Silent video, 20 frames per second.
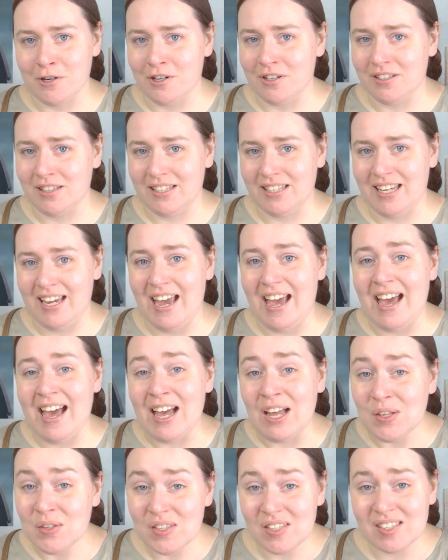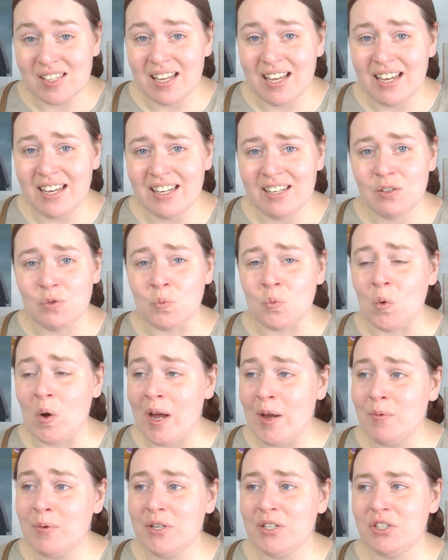on the outside?
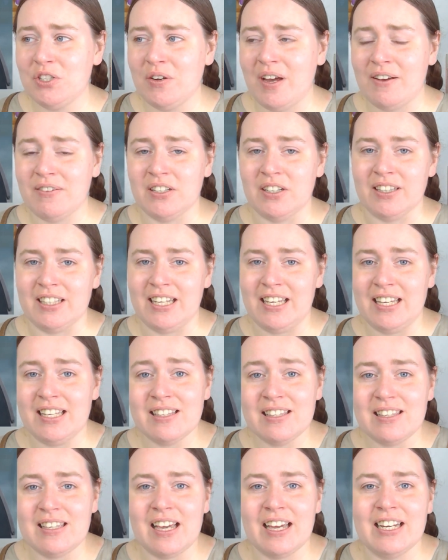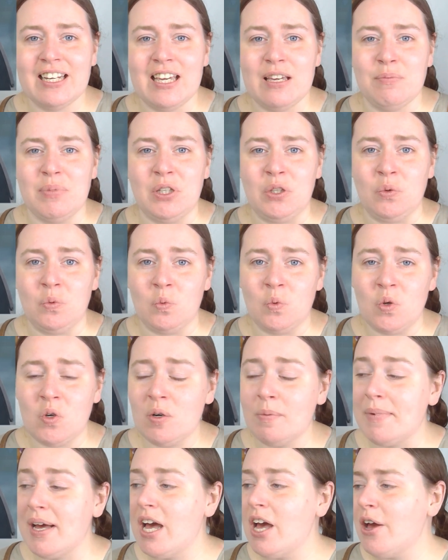Why wouldn't you have it on the inside, keeping you
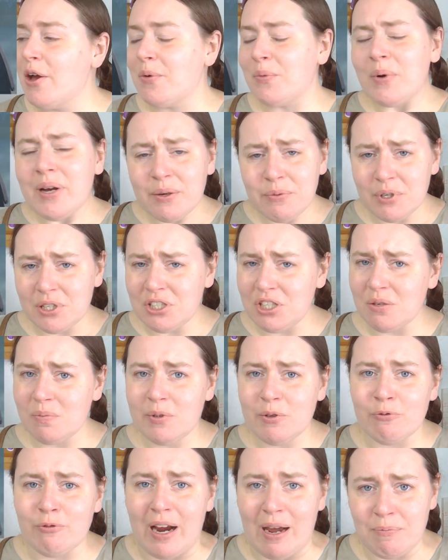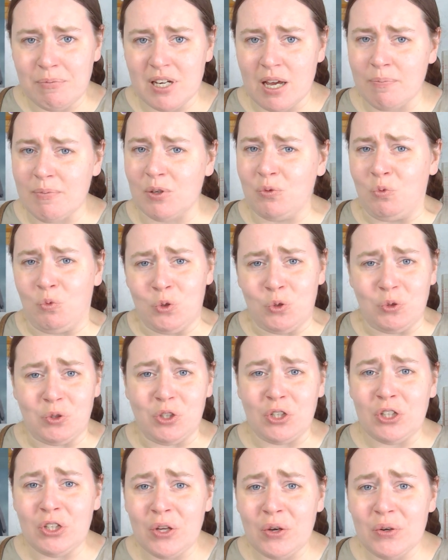warm? Why wouldn't you be wrapped up in wool
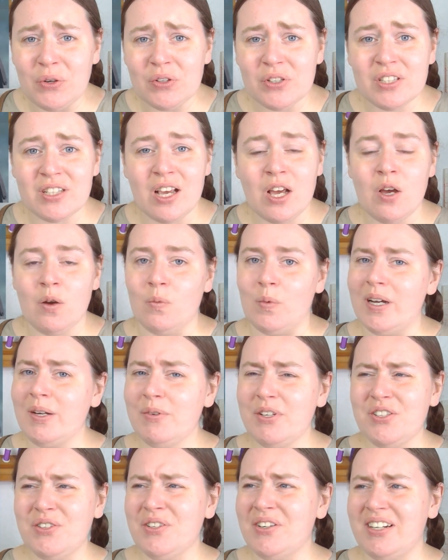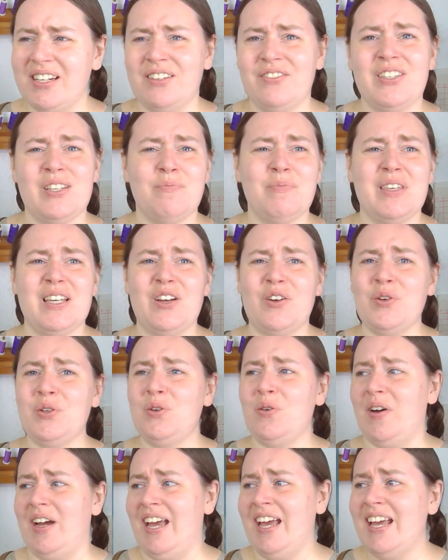cloaks? Why would you not have something on
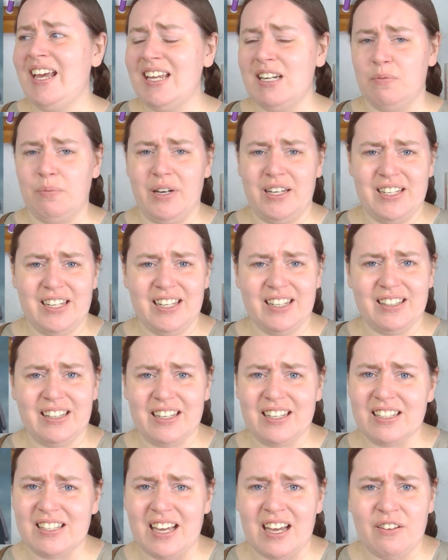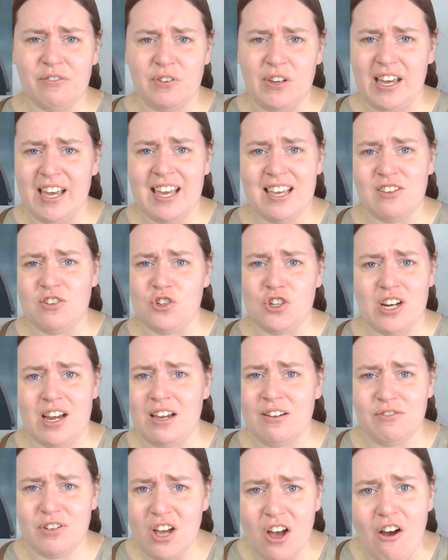your head, particularly because half your hair's
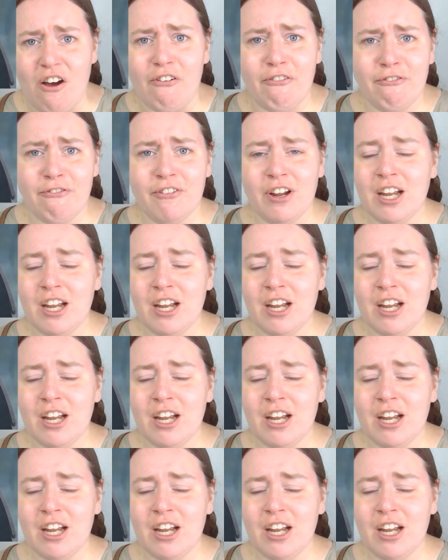shaved off?